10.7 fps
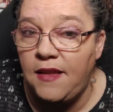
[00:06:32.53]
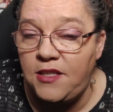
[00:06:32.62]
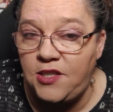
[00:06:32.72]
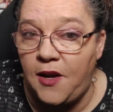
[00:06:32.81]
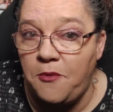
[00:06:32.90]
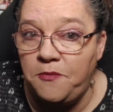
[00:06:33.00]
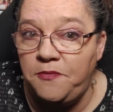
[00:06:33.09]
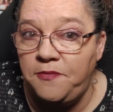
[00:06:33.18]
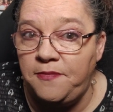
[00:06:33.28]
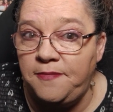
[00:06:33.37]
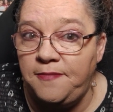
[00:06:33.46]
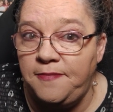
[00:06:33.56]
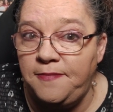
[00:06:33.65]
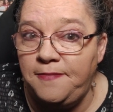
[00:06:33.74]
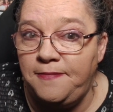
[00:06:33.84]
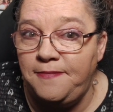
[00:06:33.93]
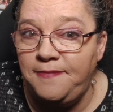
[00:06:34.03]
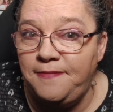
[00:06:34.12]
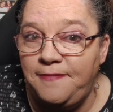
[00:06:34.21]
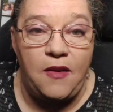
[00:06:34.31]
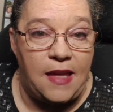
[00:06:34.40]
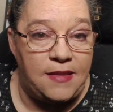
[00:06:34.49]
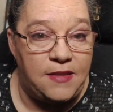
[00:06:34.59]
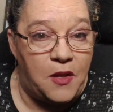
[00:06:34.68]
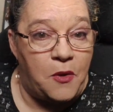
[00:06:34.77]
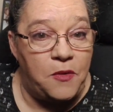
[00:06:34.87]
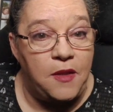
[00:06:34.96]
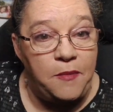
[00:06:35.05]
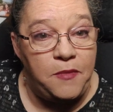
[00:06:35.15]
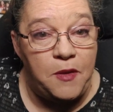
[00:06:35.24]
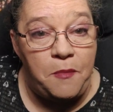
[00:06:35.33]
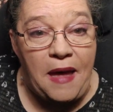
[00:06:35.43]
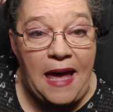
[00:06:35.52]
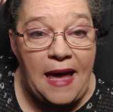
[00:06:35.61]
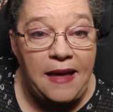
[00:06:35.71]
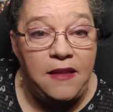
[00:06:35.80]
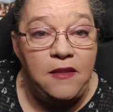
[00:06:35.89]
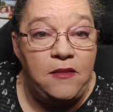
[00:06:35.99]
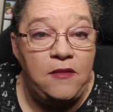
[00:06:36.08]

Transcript: a chair. Okay, so the back,